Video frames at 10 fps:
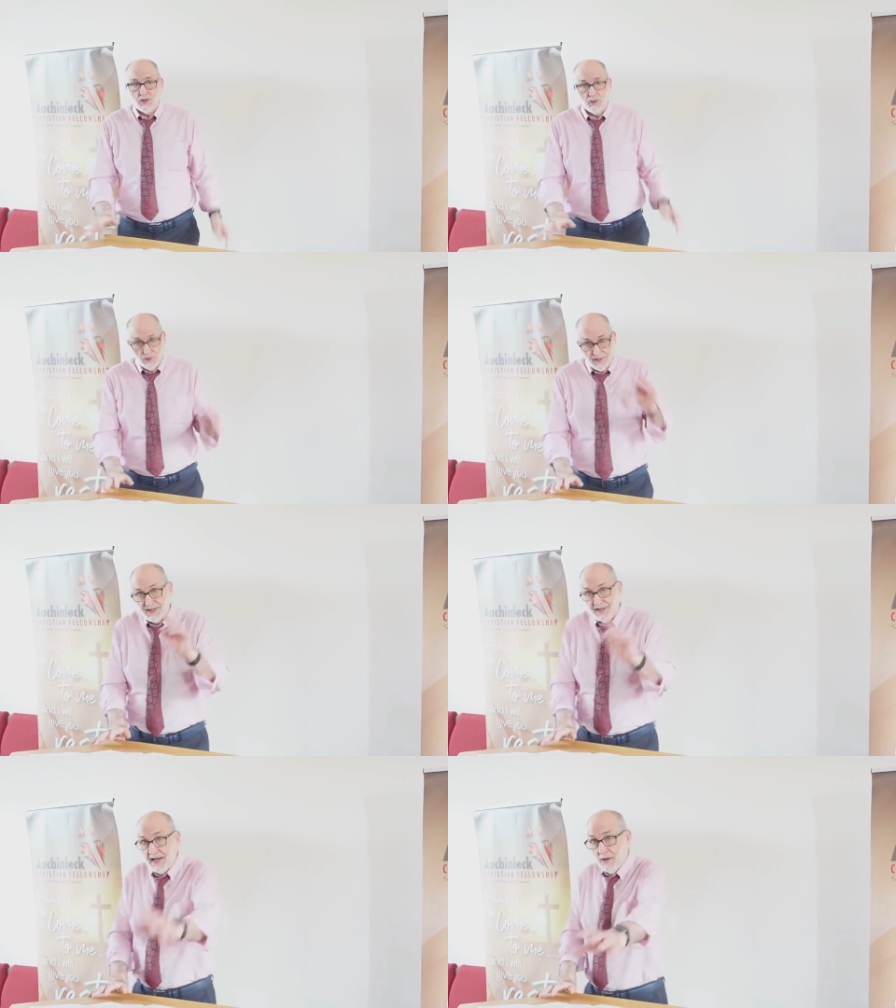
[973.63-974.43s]
choose
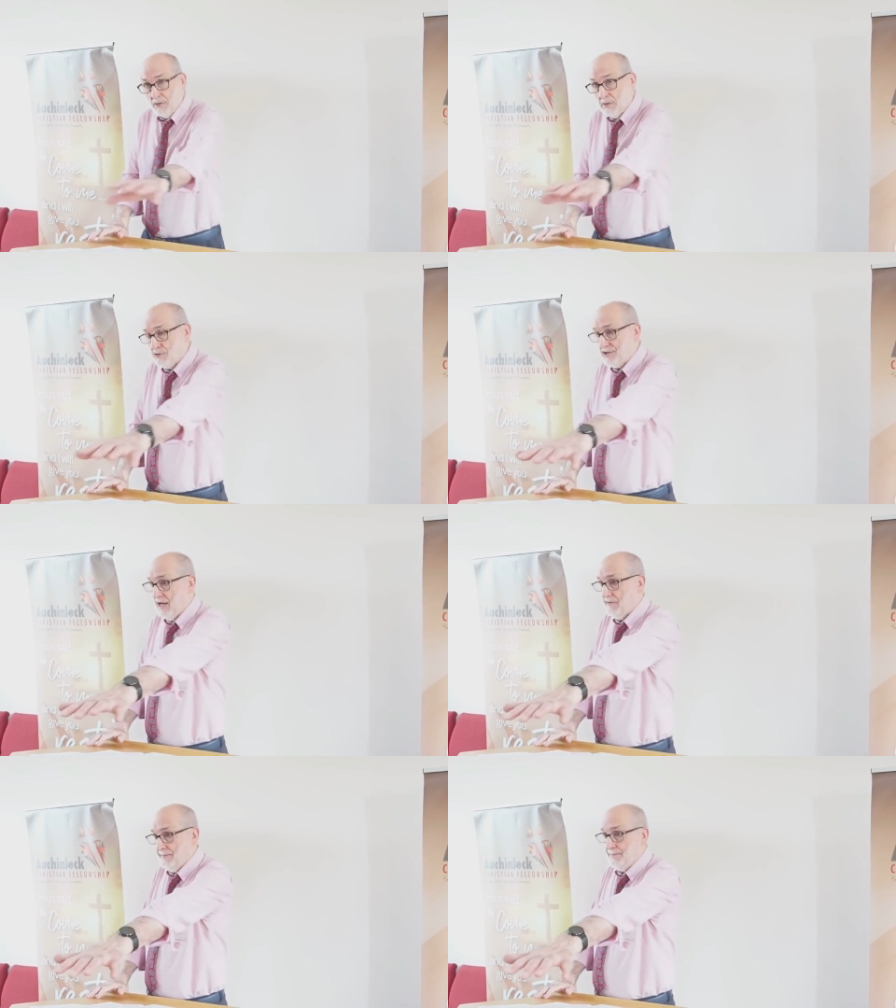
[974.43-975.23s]
this day for
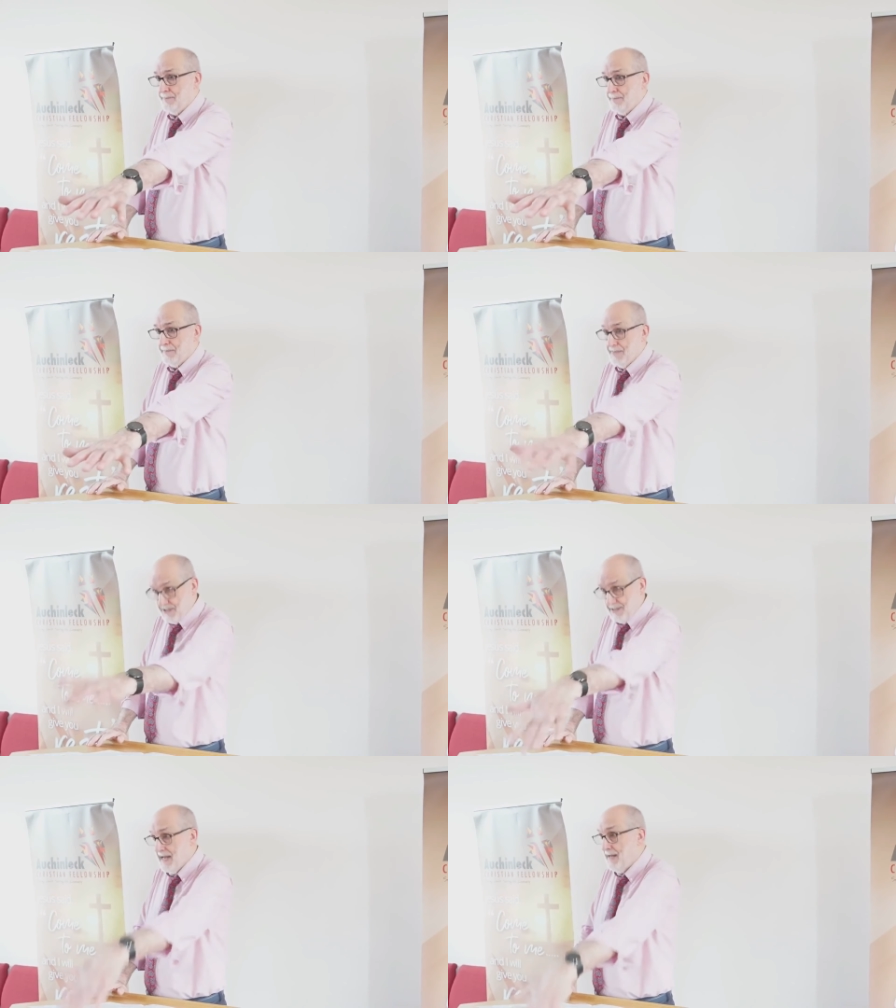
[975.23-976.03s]
yourself.
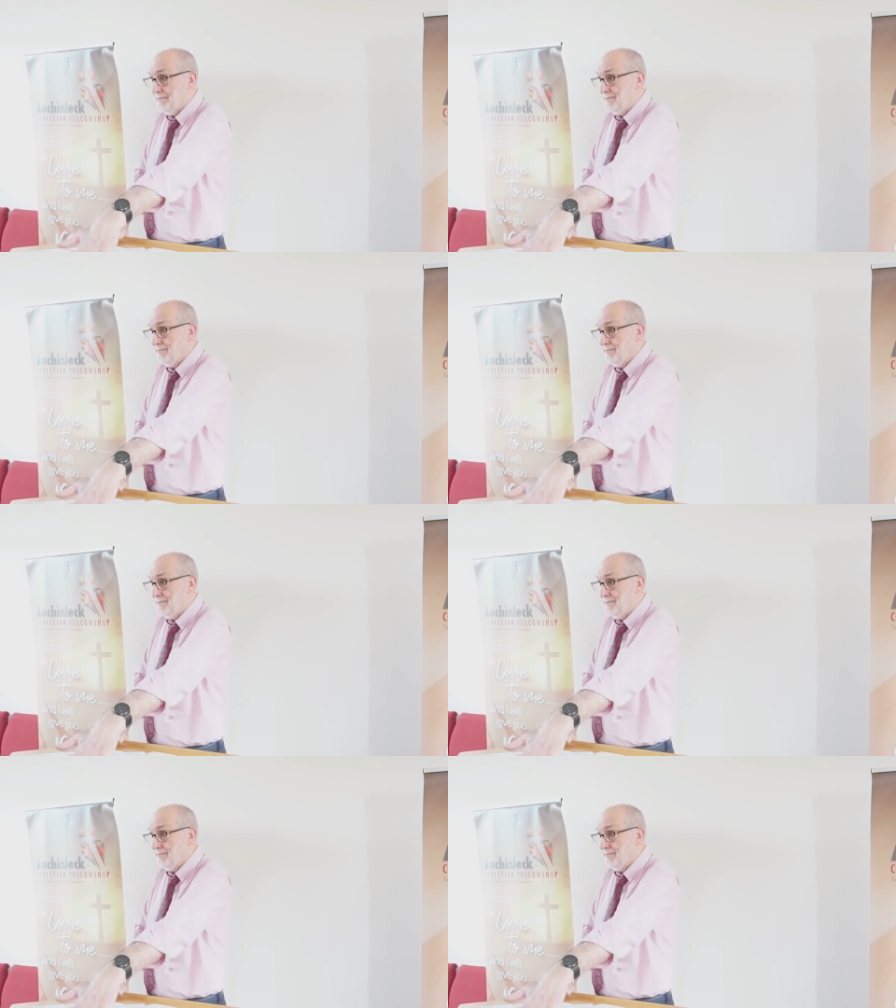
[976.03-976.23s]
This day.